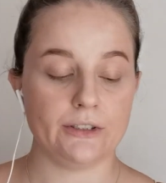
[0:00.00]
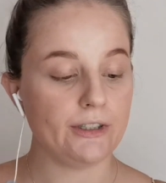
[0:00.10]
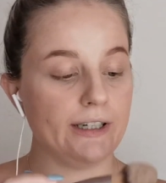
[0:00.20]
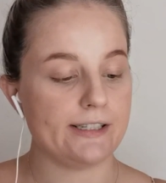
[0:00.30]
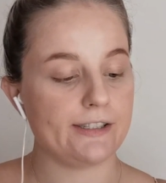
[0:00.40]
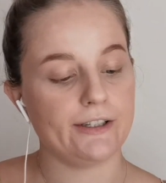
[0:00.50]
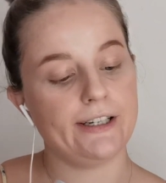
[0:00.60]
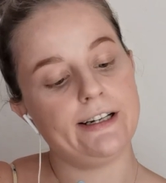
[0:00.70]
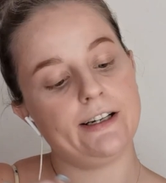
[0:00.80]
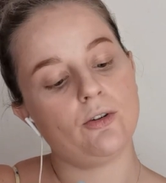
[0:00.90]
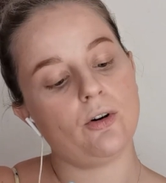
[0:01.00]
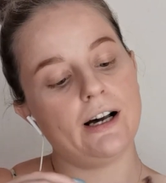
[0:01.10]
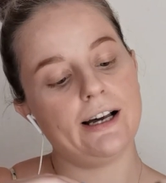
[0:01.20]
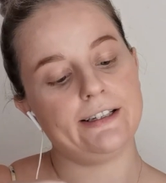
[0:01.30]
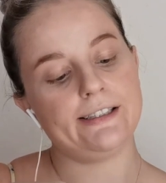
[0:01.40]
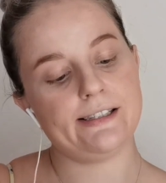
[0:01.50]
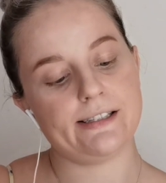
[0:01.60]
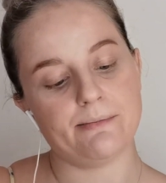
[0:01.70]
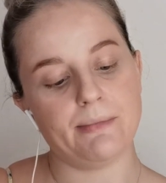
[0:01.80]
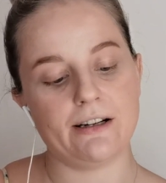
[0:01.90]
Alright, so getting quite a
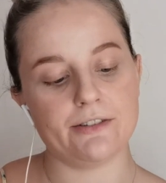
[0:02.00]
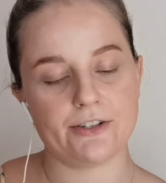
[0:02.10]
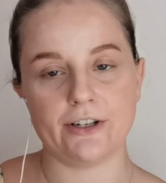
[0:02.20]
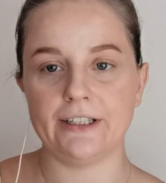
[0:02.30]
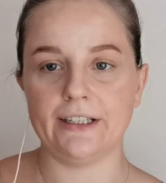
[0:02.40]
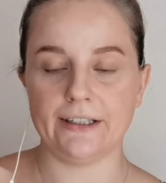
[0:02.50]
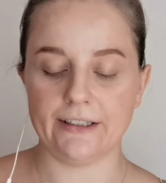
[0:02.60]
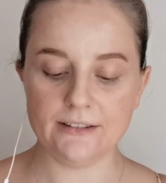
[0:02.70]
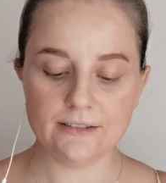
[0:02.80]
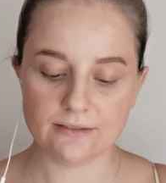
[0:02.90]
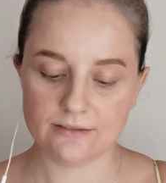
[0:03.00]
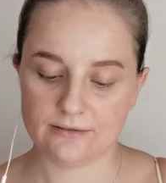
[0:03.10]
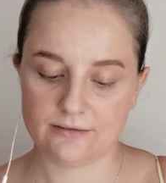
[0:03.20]
decent amount on here.